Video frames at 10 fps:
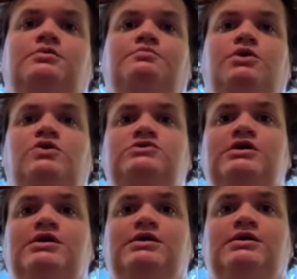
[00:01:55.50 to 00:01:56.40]

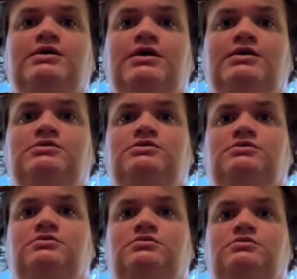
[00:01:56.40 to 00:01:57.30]
music
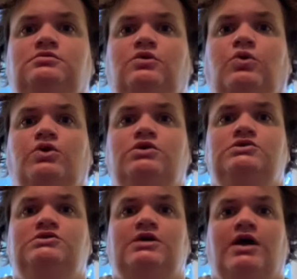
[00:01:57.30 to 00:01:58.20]
is ordered
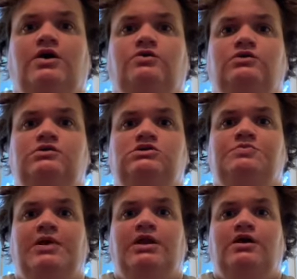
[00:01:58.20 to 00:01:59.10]
sound
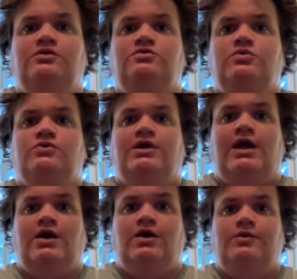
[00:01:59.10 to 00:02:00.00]
spinning through the
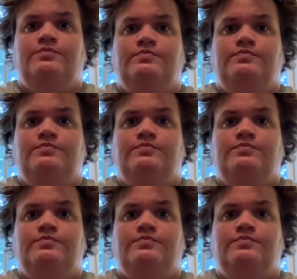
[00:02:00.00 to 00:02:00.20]
air.